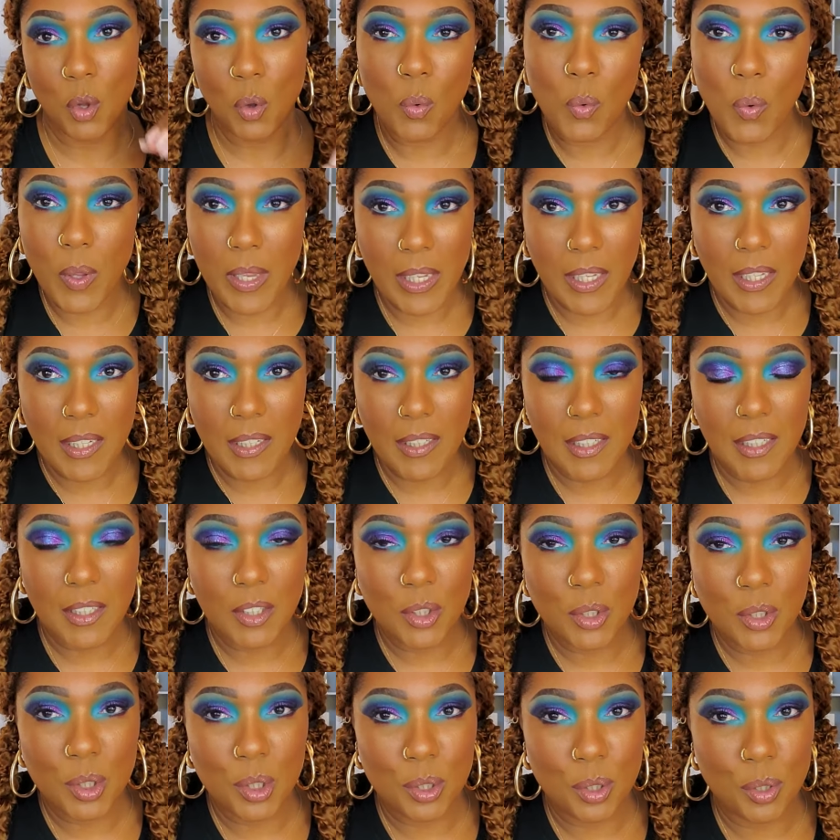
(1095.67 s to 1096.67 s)
quick
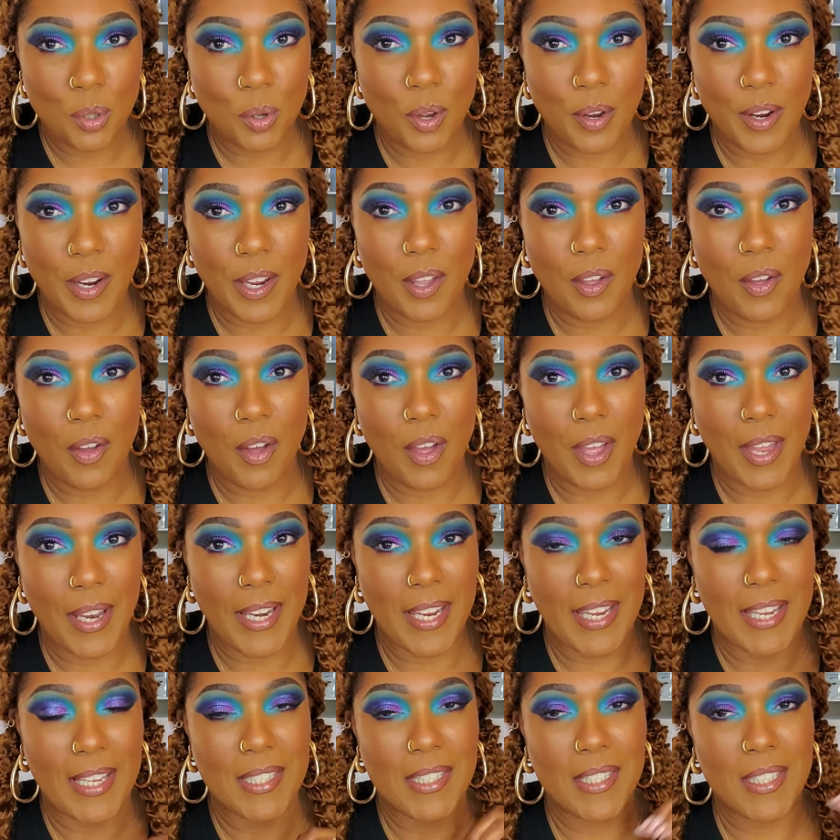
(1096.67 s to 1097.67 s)
little tutorial on
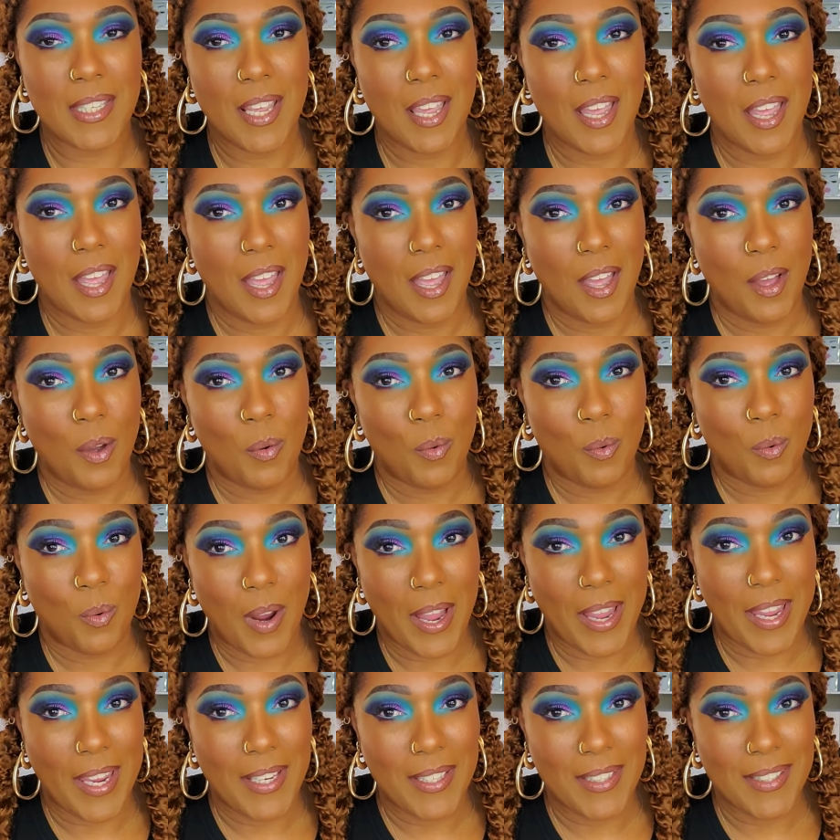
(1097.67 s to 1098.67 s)
it
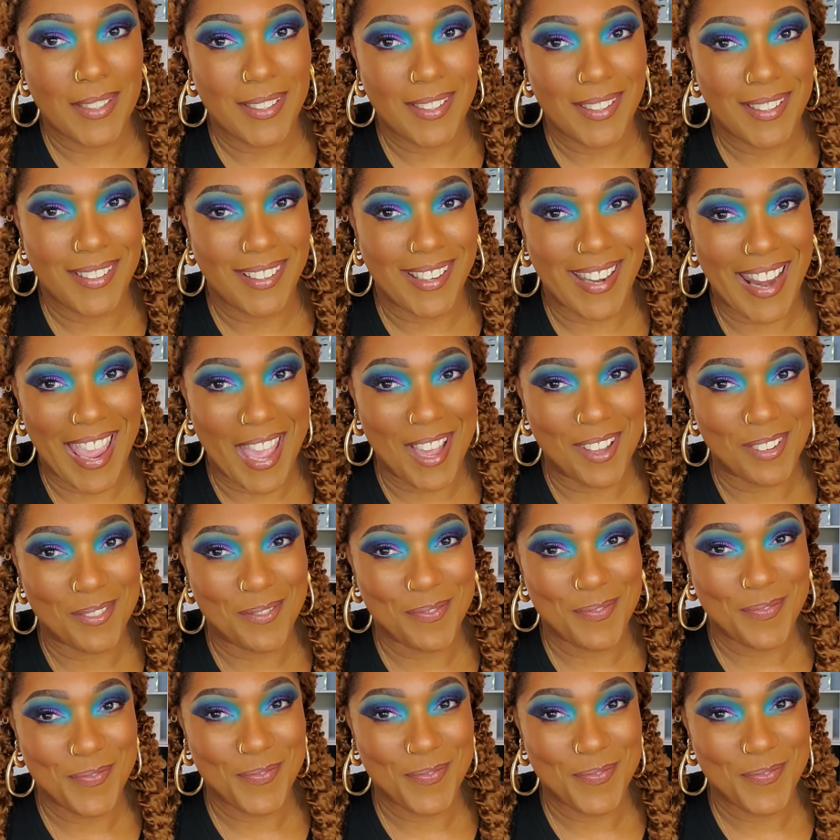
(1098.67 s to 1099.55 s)
right now.